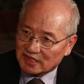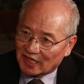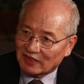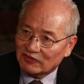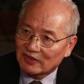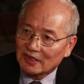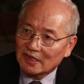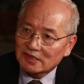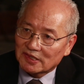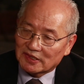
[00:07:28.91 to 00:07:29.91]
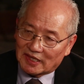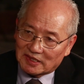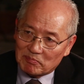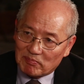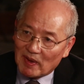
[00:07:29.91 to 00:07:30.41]
safe, so
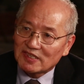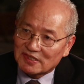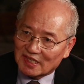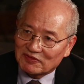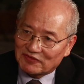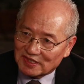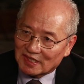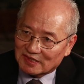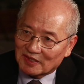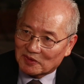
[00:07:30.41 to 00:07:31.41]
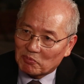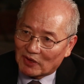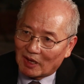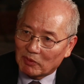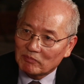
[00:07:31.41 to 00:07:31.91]
that the basic physics of the
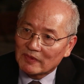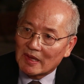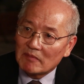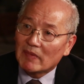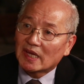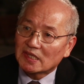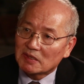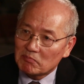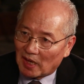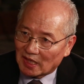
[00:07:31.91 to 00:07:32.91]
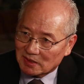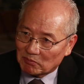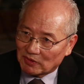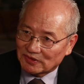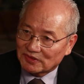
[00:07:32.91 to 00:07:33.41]
problem make it
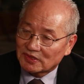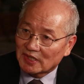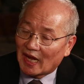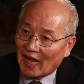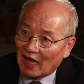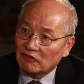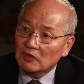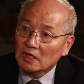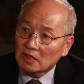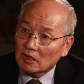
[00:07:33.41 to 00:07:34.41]
impossible to have